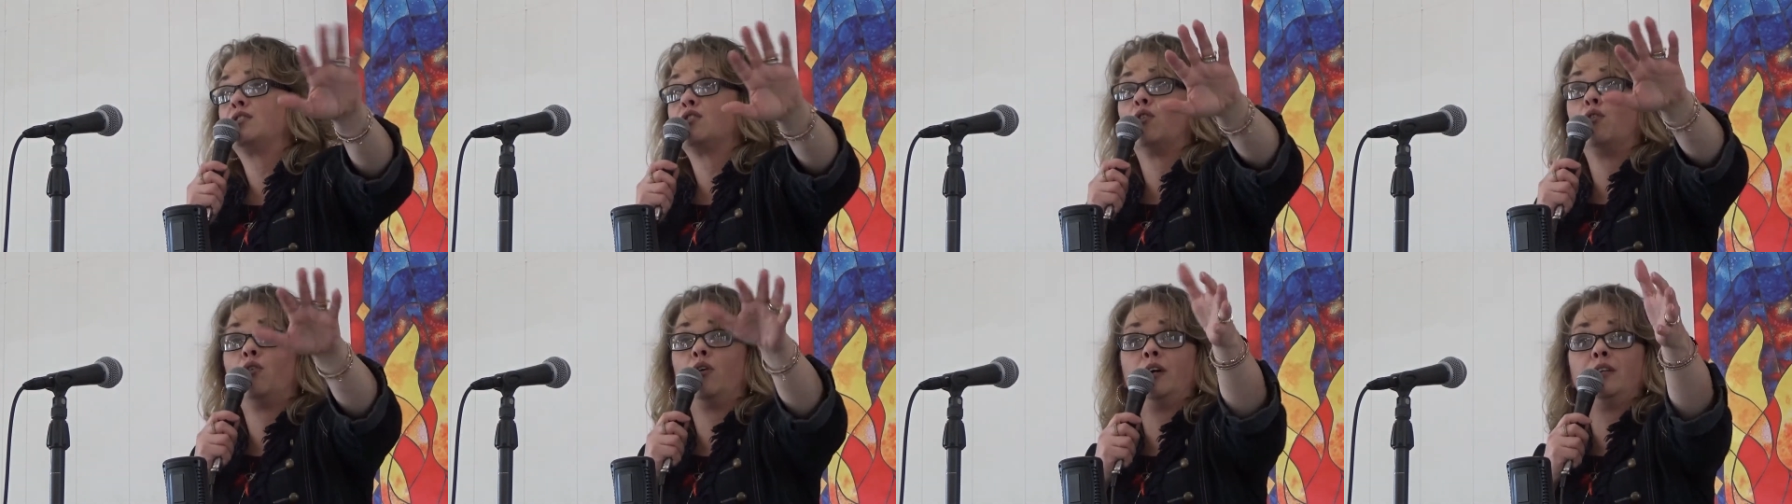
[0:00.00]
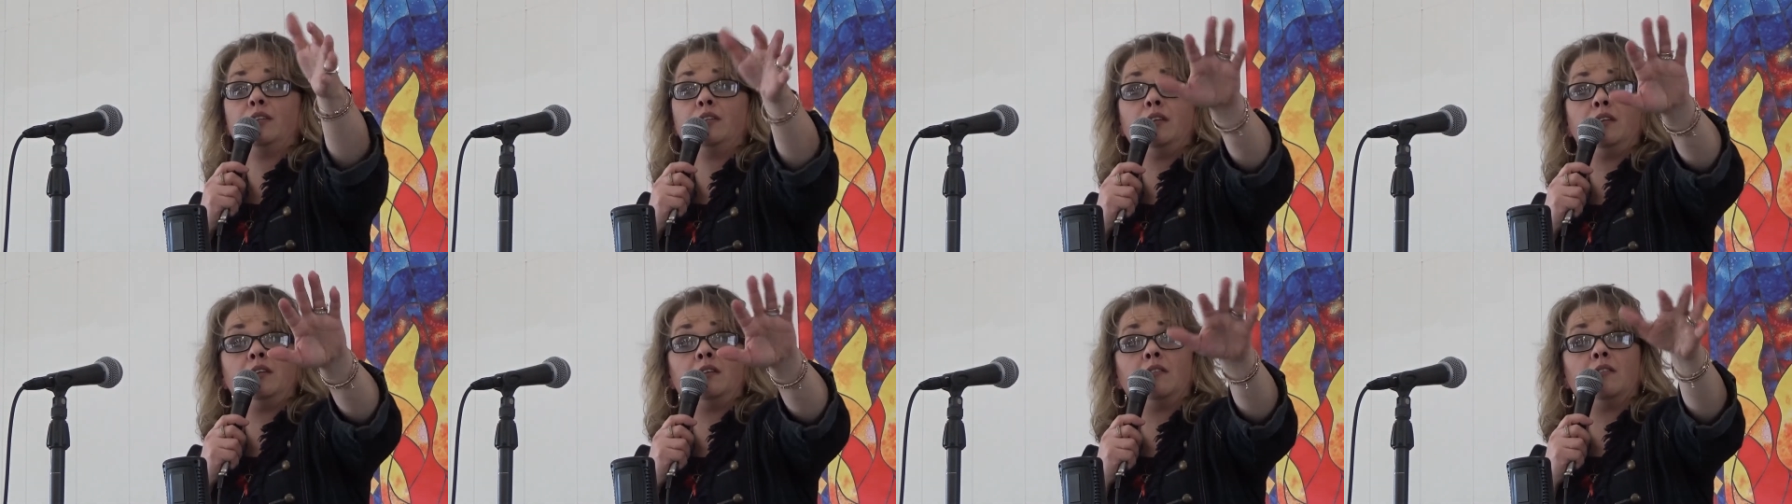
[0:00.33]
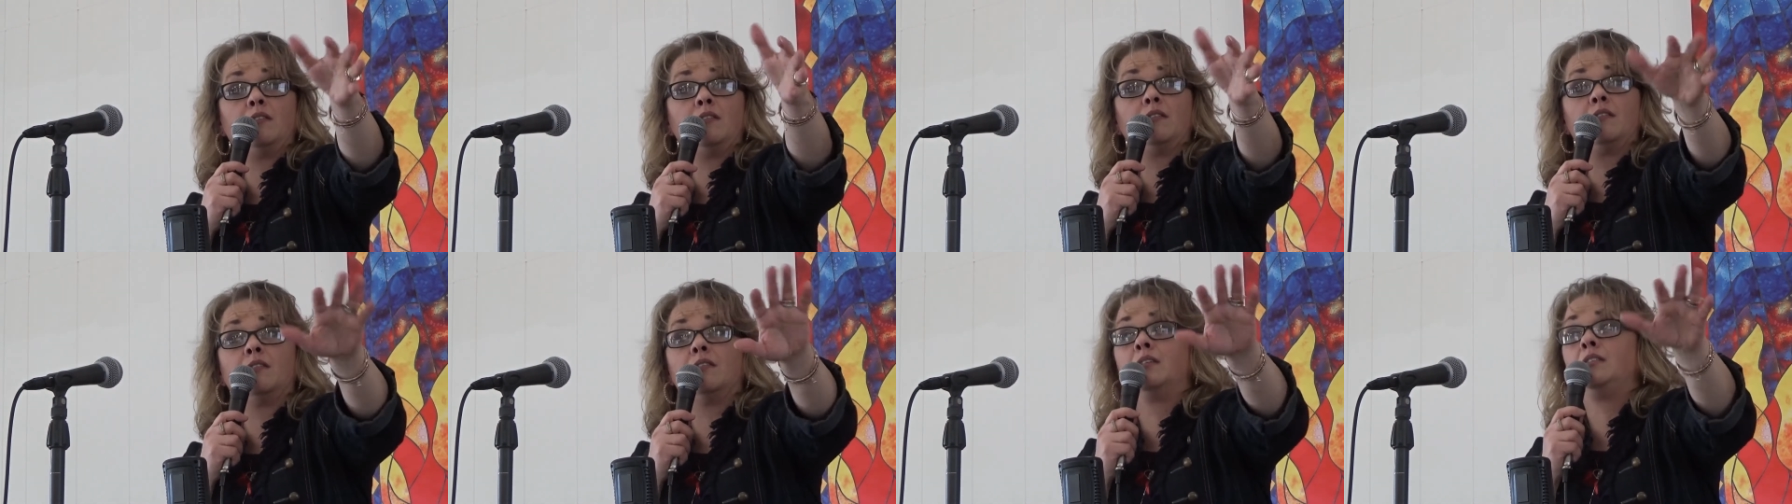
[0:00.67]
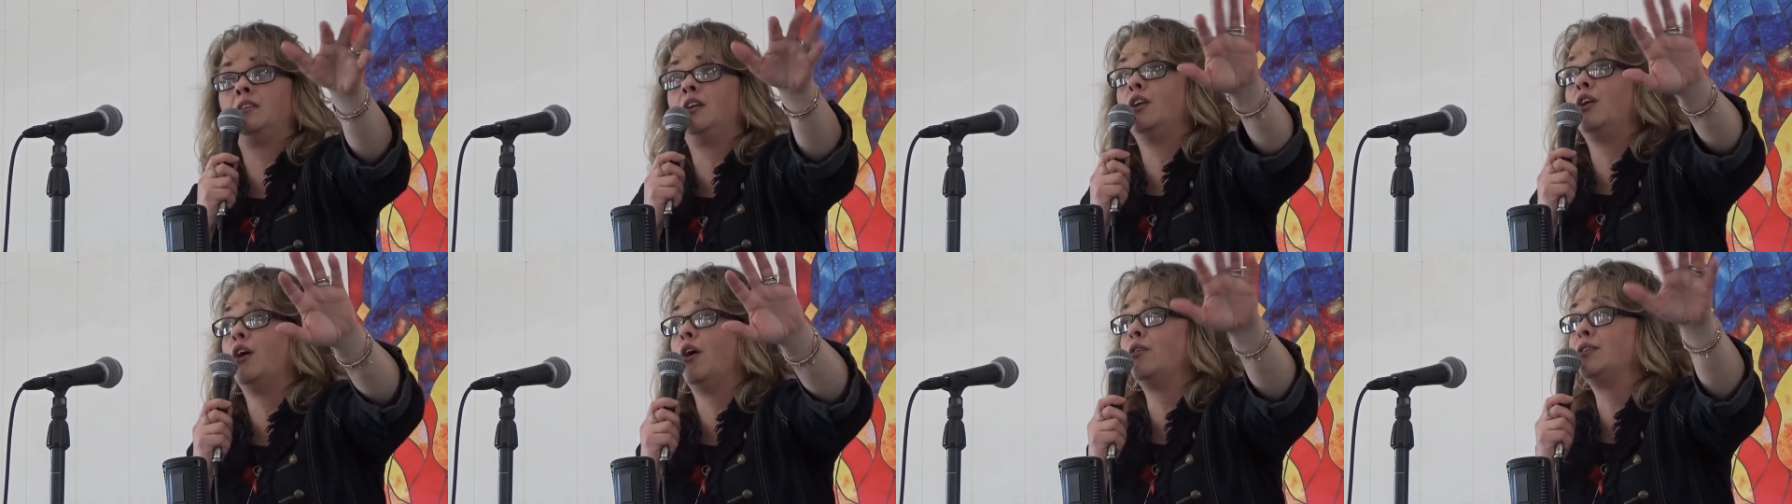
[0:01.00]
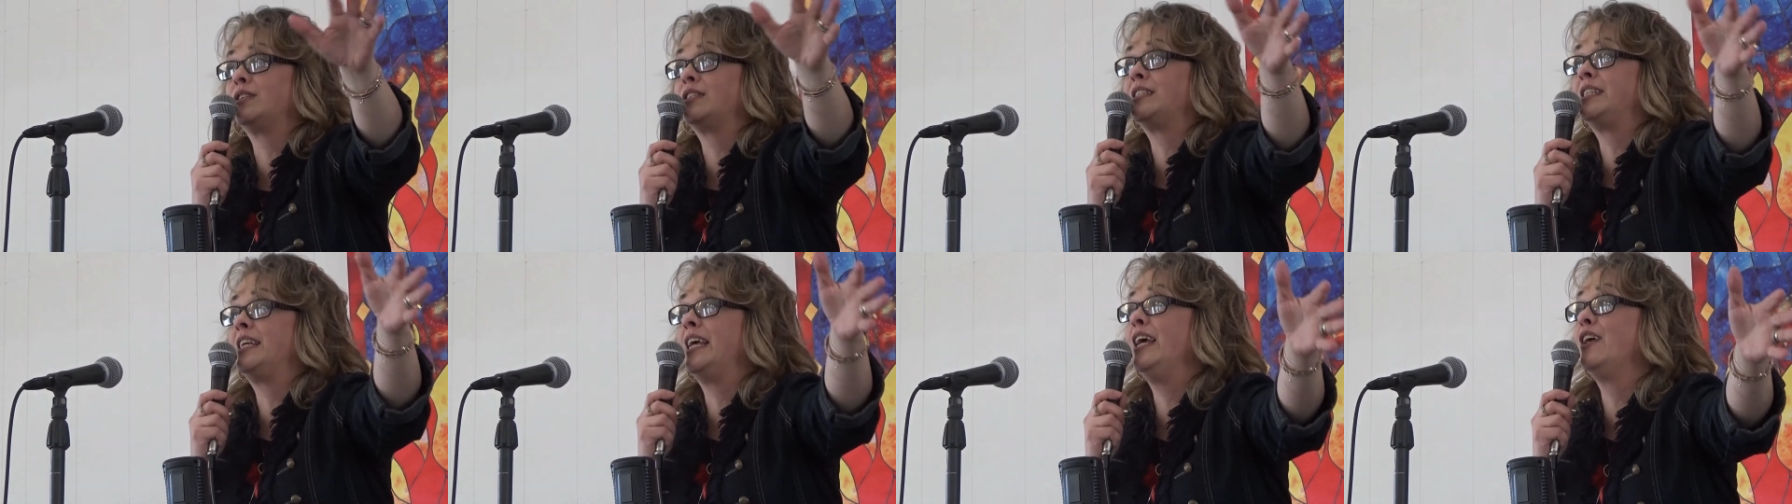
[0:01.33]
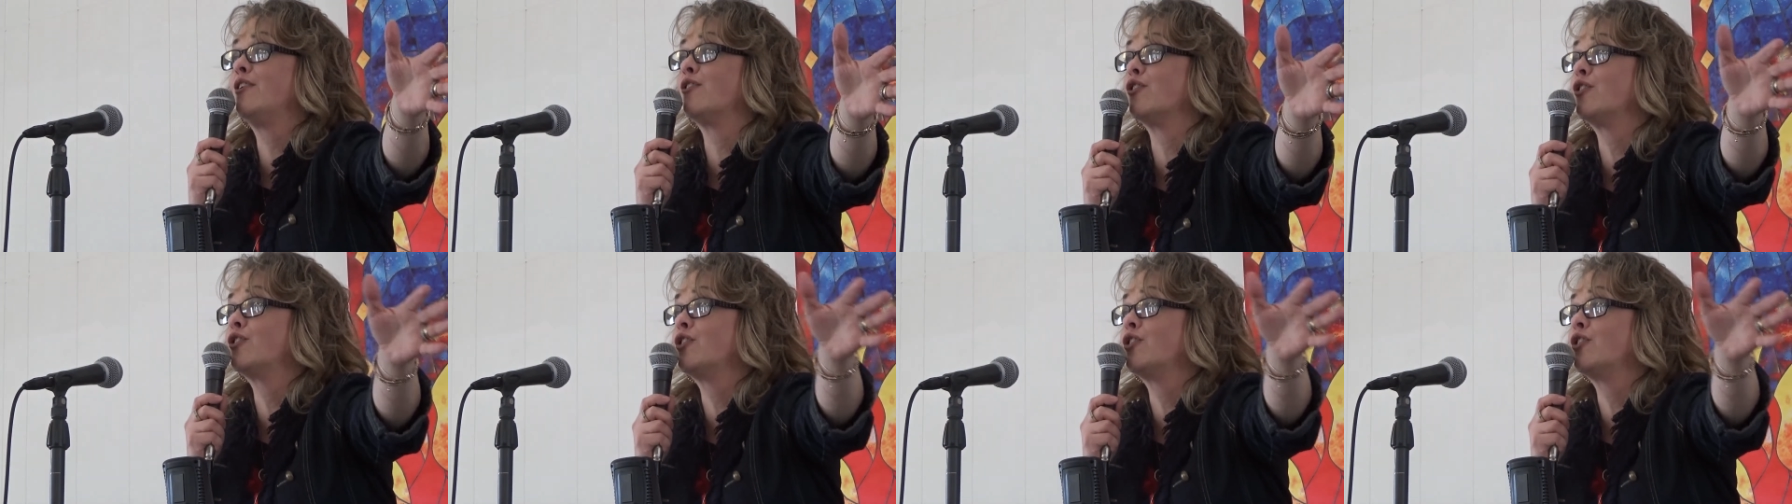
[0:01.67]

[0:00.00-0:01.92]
on, you know, it's teeter